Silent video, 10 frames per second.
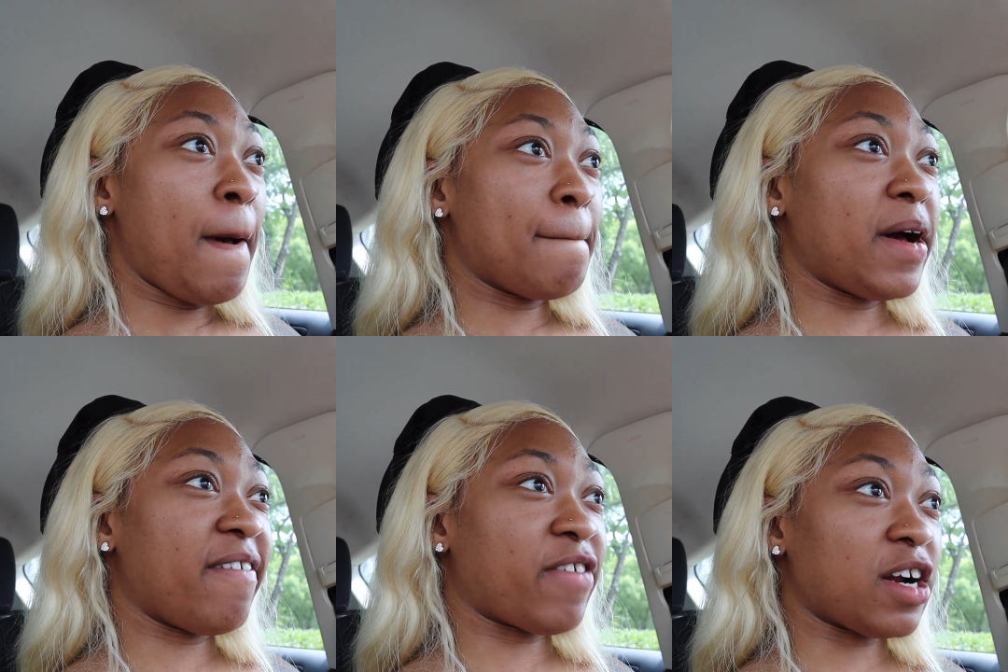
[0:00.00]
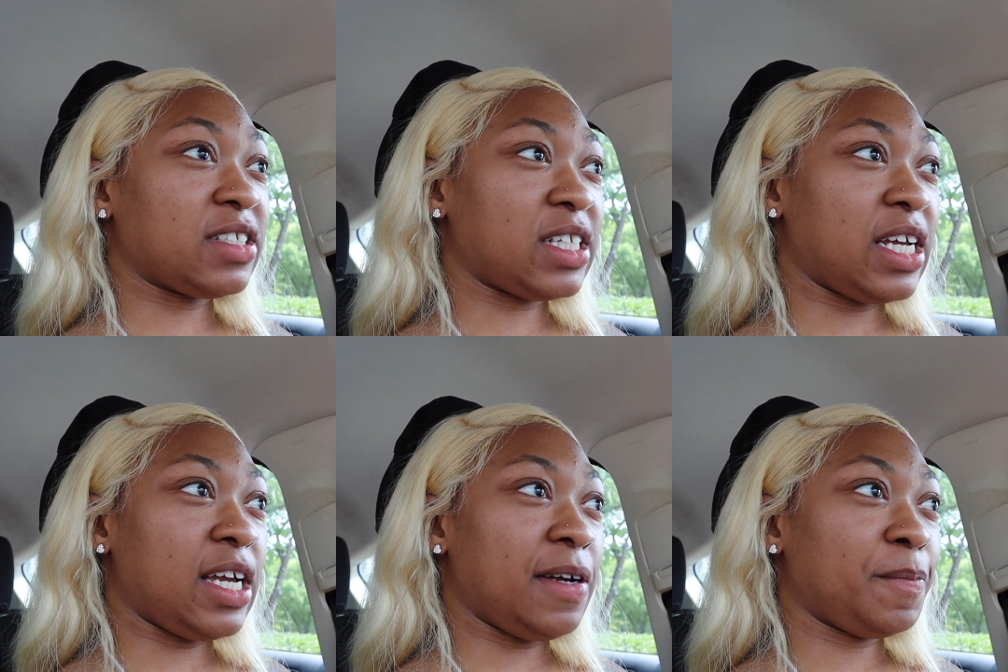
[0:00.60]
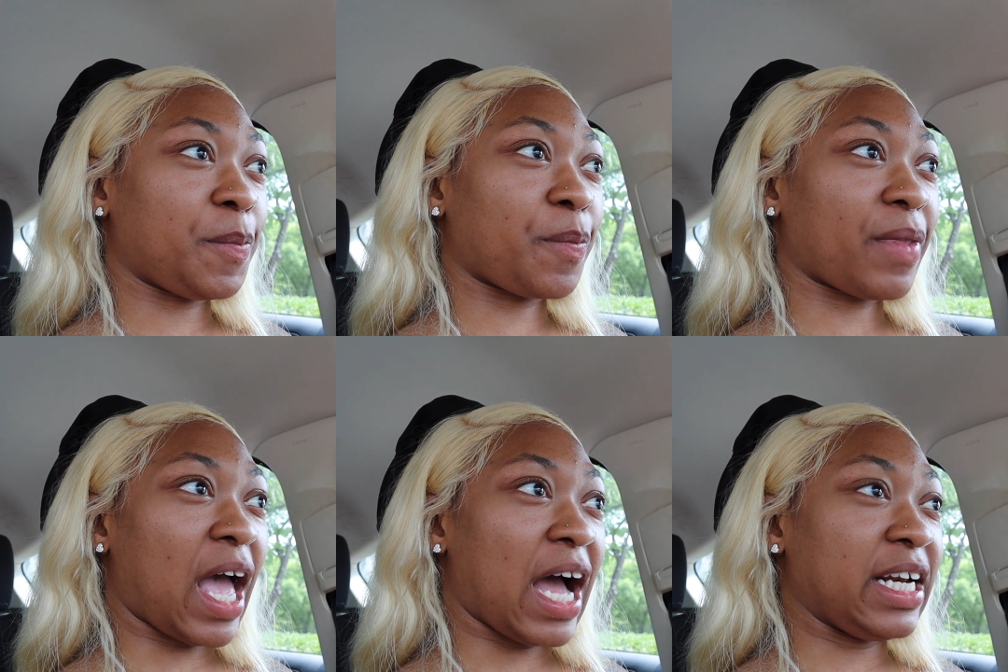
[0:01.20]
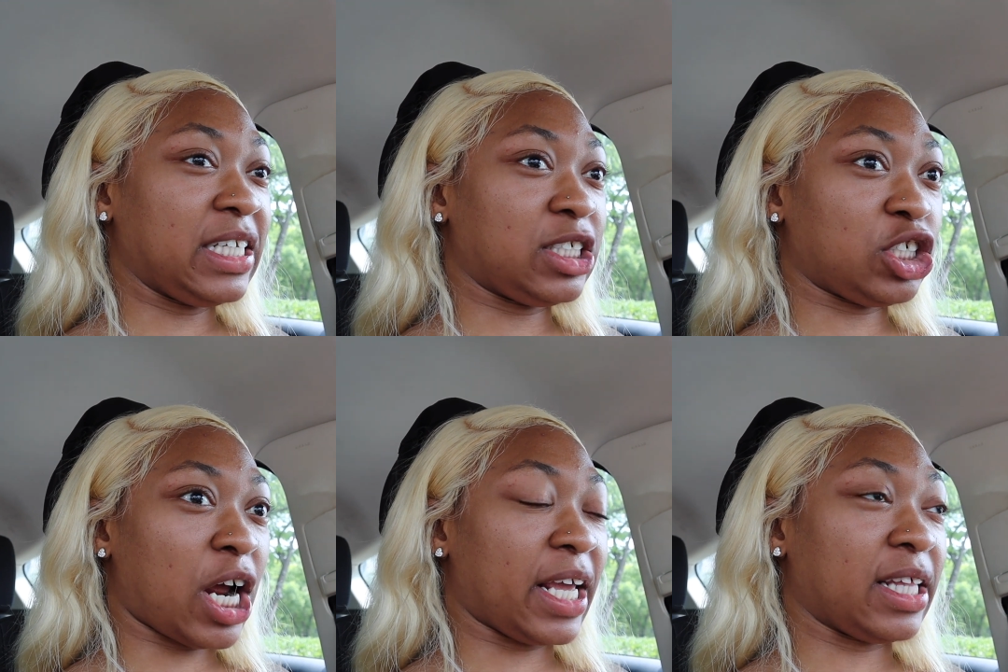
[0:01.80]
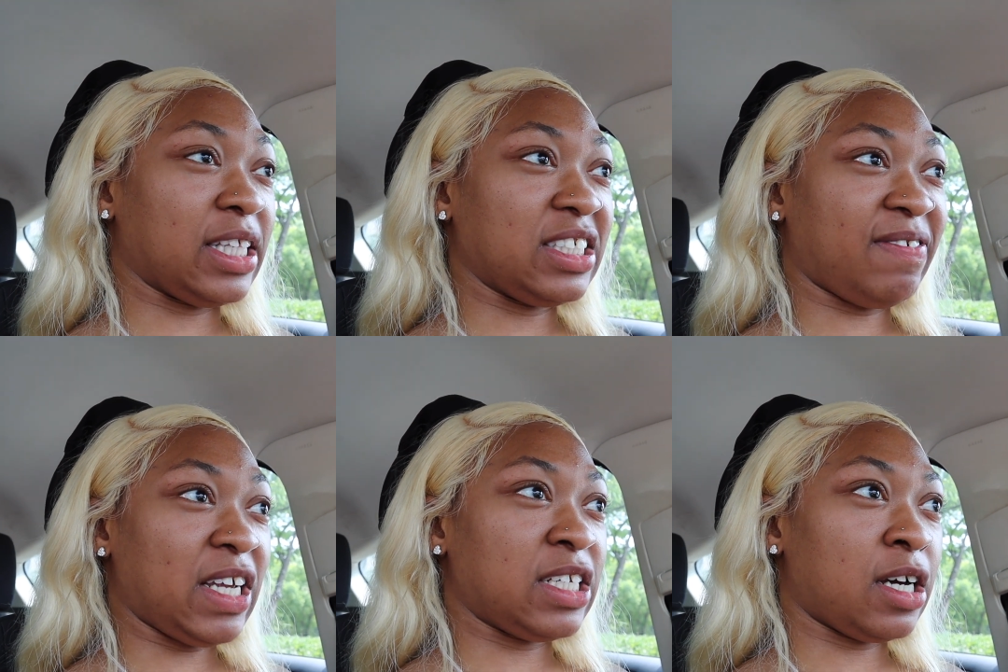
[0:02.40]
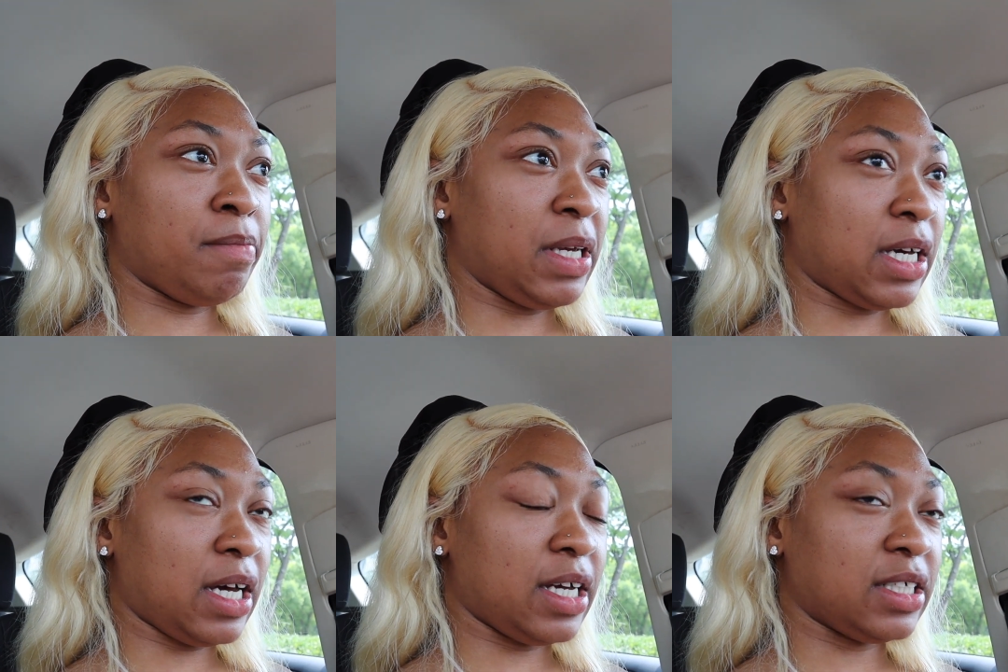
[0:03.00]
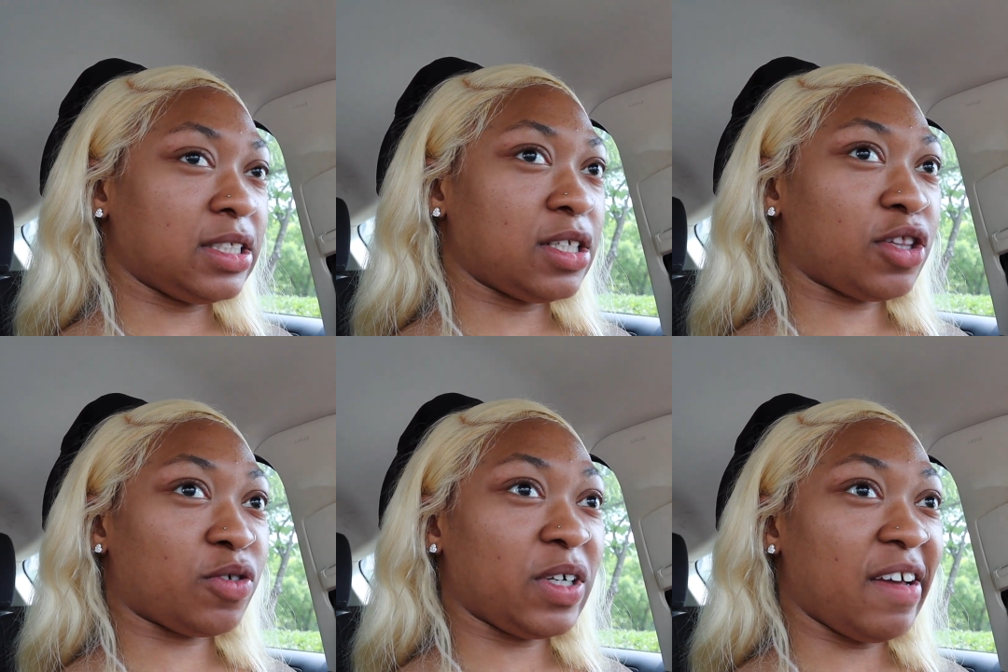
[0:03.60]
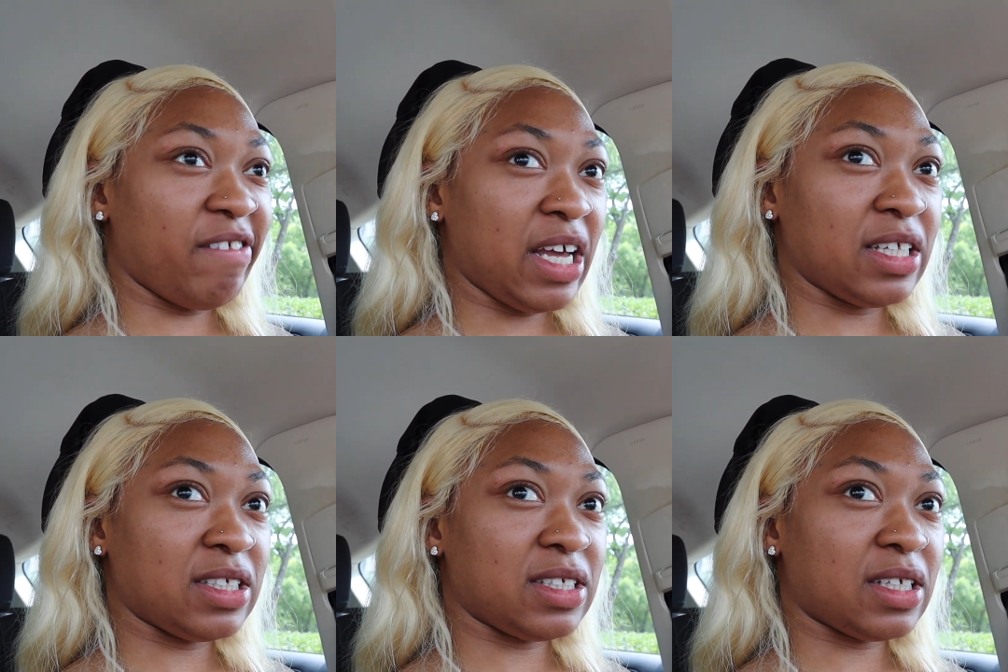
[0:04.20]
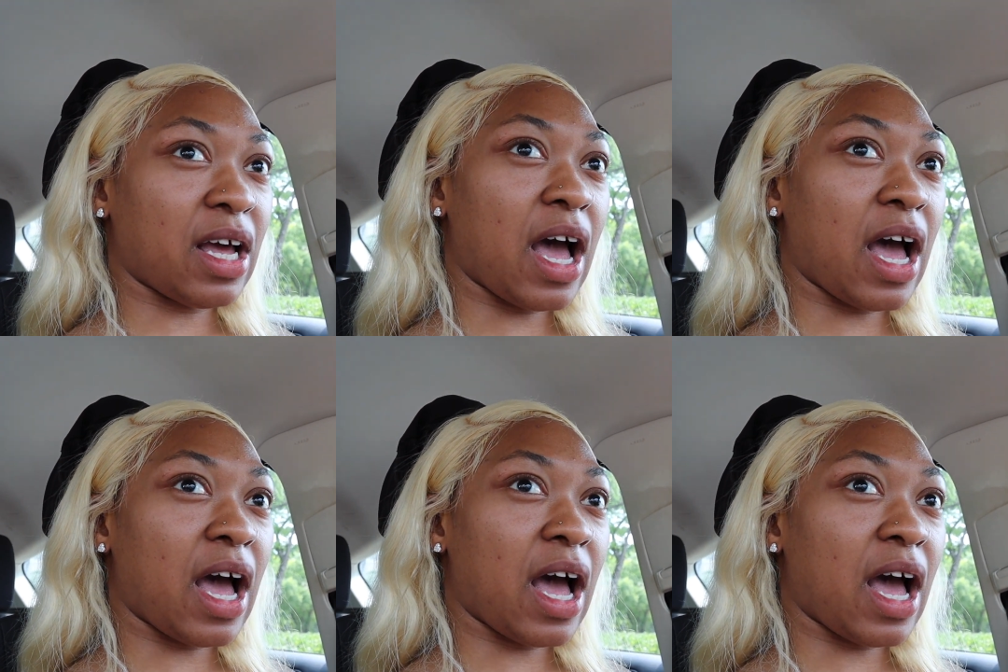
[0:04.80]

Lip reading: But firstly, I need to try to get these feet done because three events.